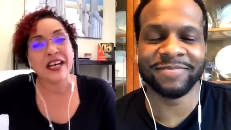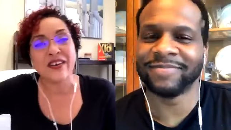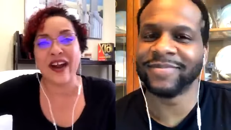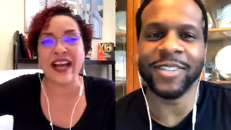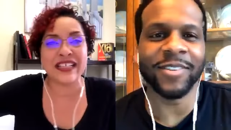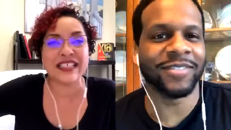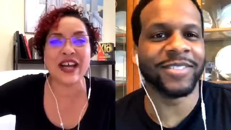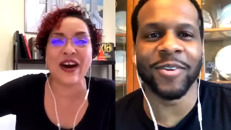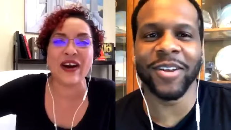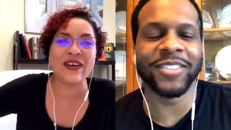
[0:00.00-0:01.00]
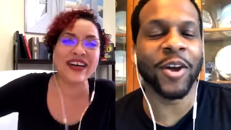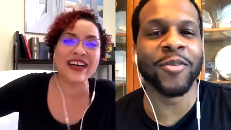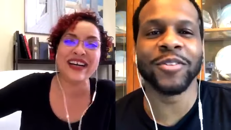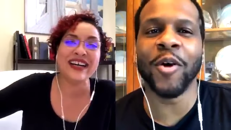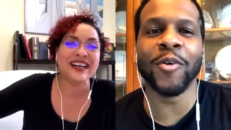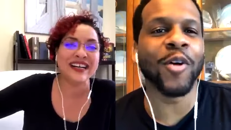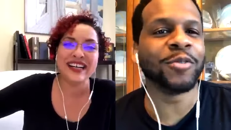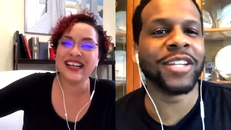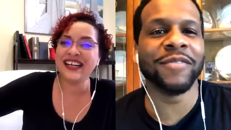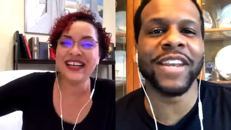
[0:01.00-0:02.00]
Speaker 1: Right? Don't, so, don't,
Speaker 2: don't don't go
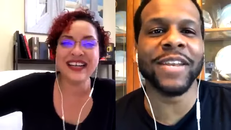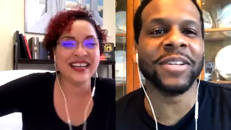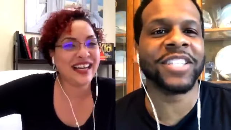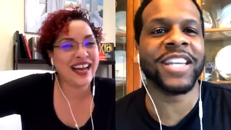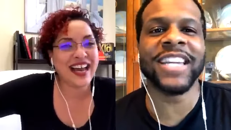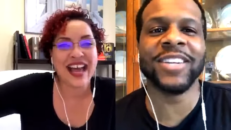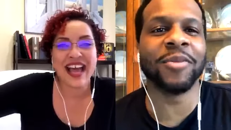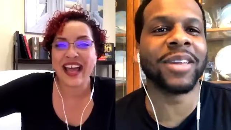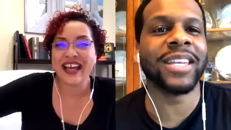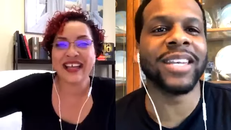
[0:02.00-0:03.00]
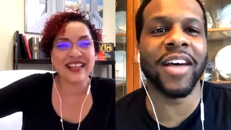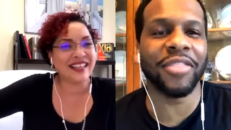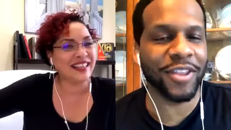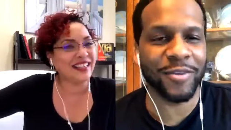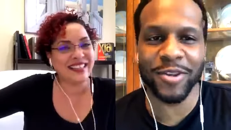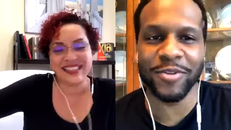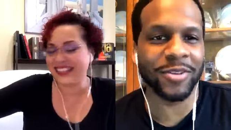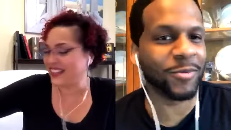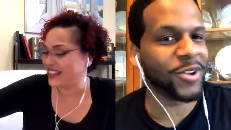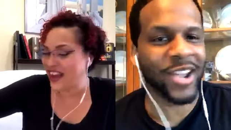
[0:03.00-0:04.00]
to the vending machine. Don't get nothing when you
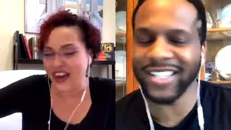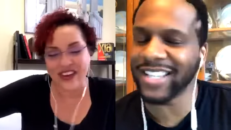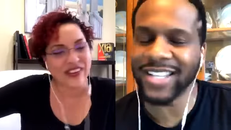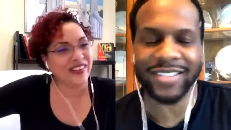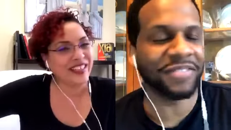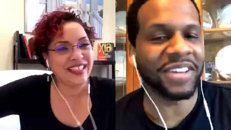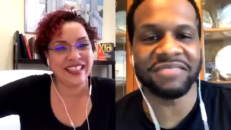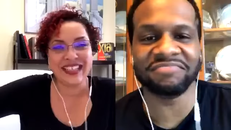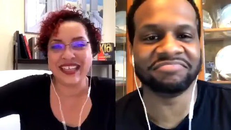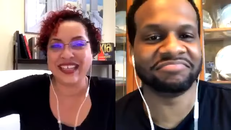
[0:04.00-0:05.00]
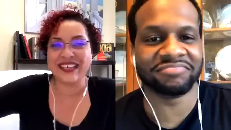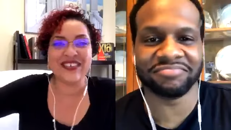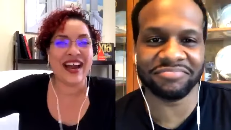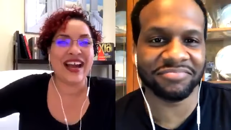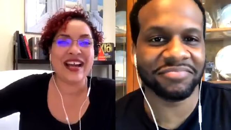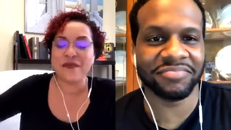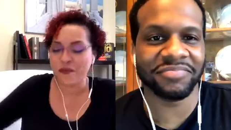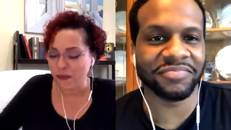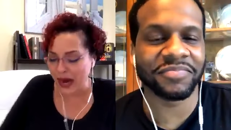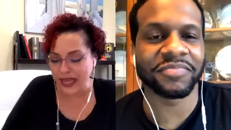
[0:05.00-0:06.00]
when you're no. at a Tyson play.
Speaker 1: Right.
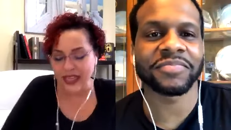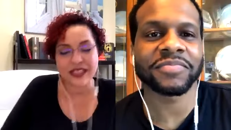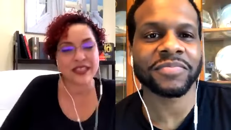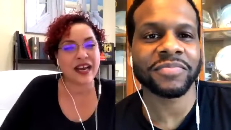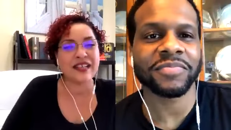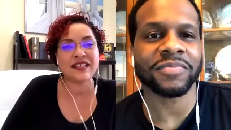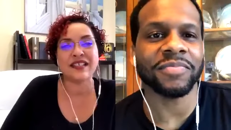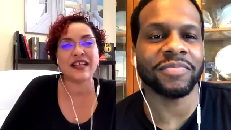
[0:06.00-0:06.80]
Mike Tyson